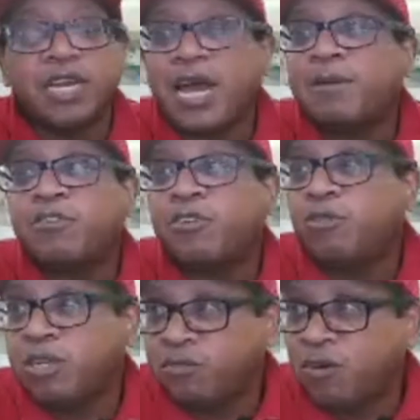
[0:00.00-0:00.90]

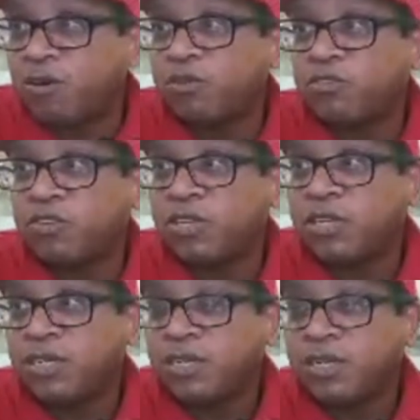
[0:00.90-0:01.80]
Absolutely false.
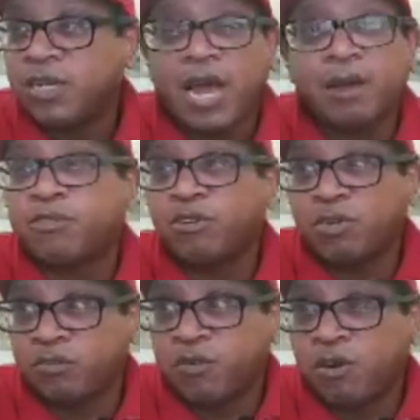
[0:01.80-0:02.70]

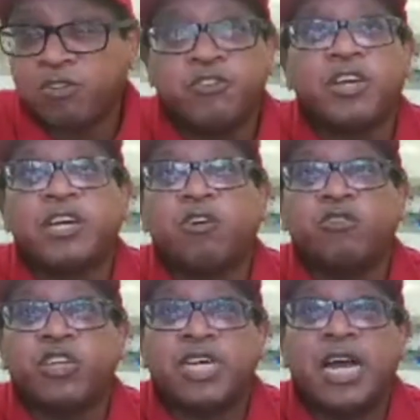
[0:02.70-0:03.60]
Absolutely false. You can go
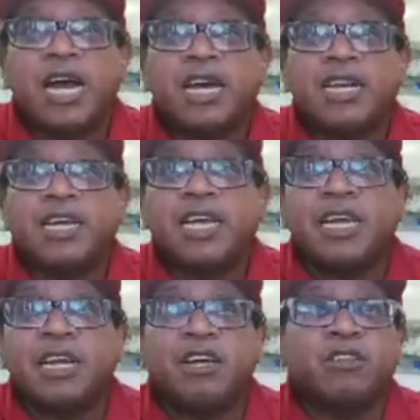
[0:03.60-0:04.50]
to Ghana
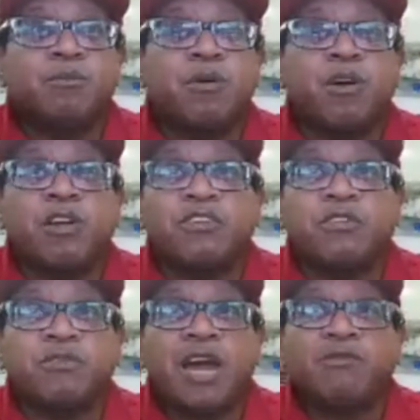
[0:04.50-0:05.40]
and other parts
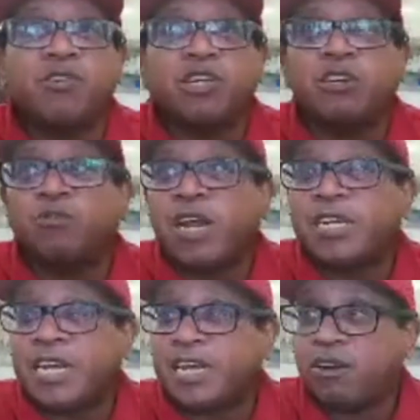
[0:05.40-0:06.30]
of Africa right
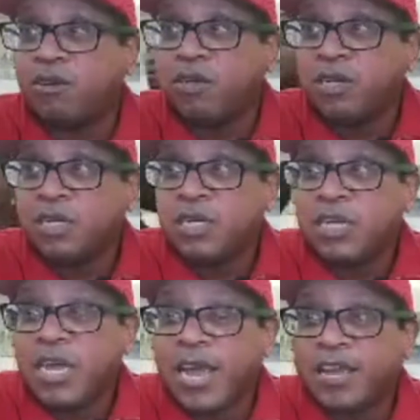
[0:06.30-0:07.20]
now,
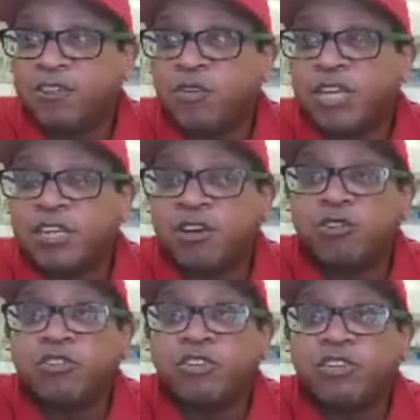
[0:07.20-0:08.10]
and you can go
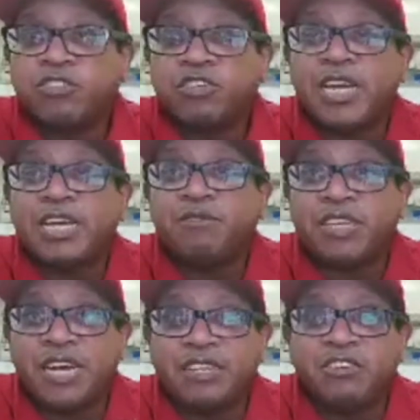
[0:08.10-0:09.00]
to the slave
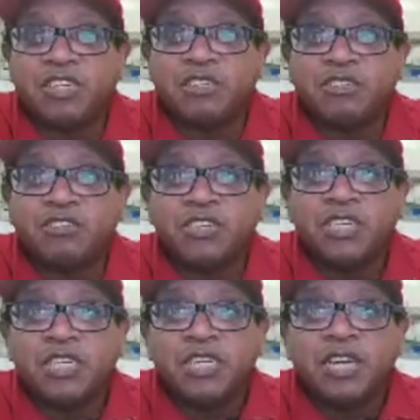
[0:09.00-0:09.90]
dungeons,
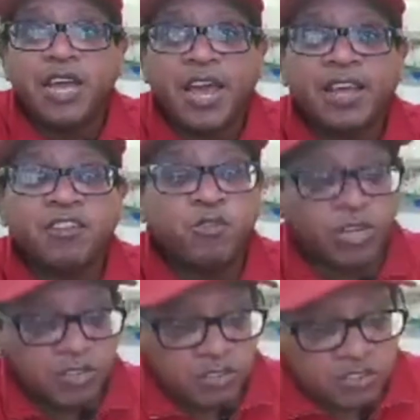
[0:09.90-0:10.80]
and you
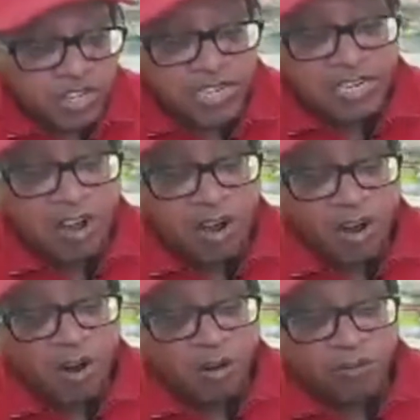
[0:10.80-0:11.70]
can see
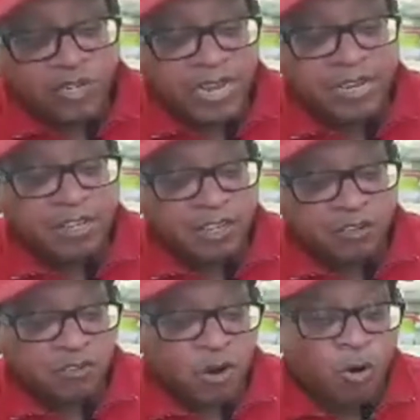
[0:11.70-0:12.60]
carved in the
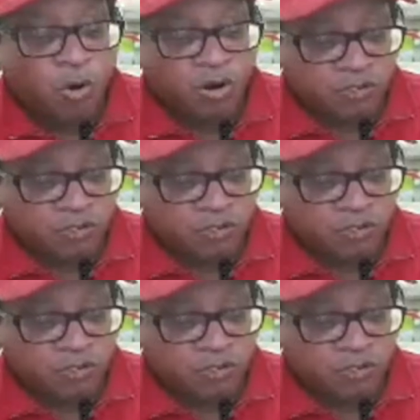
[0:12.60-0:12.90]
door